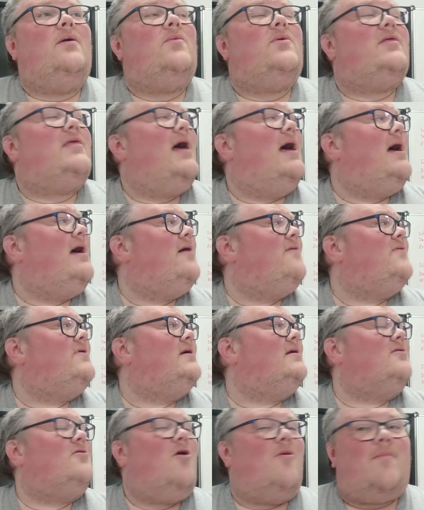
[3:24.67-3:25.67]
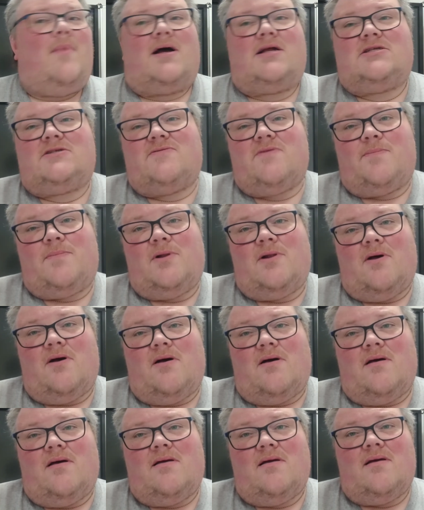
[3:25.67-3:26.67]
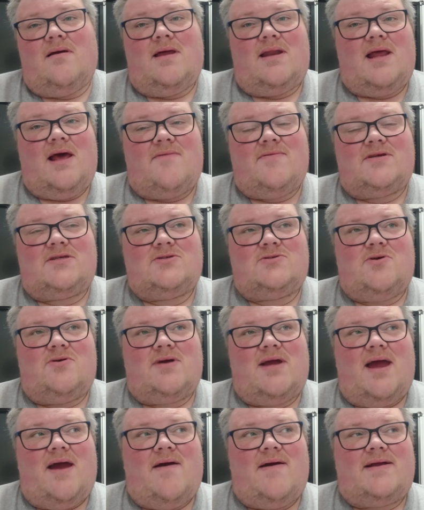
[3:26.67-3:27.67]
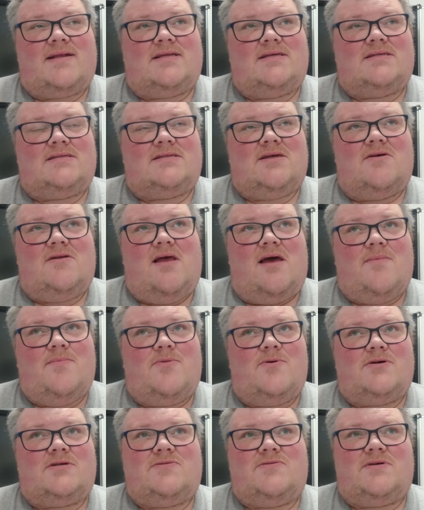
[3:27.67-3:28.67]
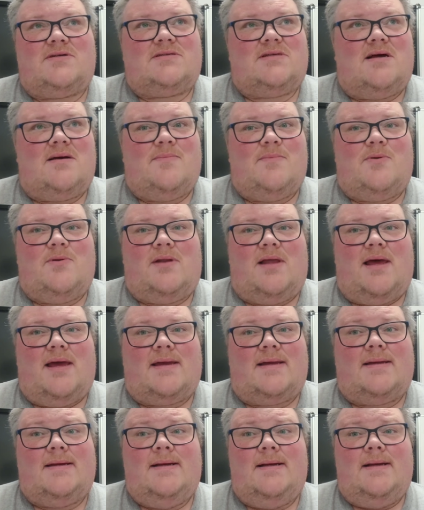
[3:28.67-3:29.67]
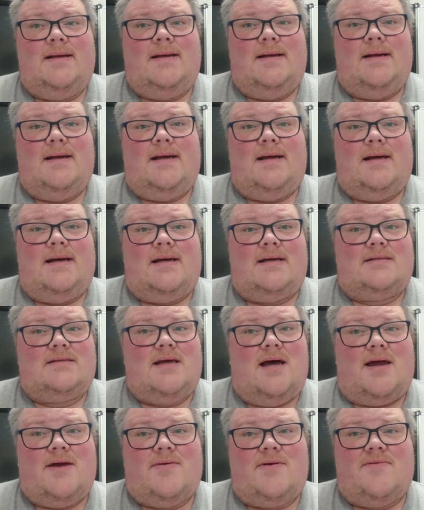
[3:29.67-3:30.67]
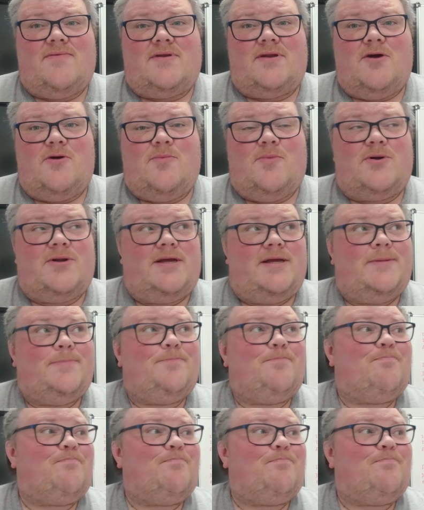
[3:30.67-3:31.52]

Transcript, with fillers: with having not much of a plot and having strong characters. So like books, for example, like A Diary of a Nobody,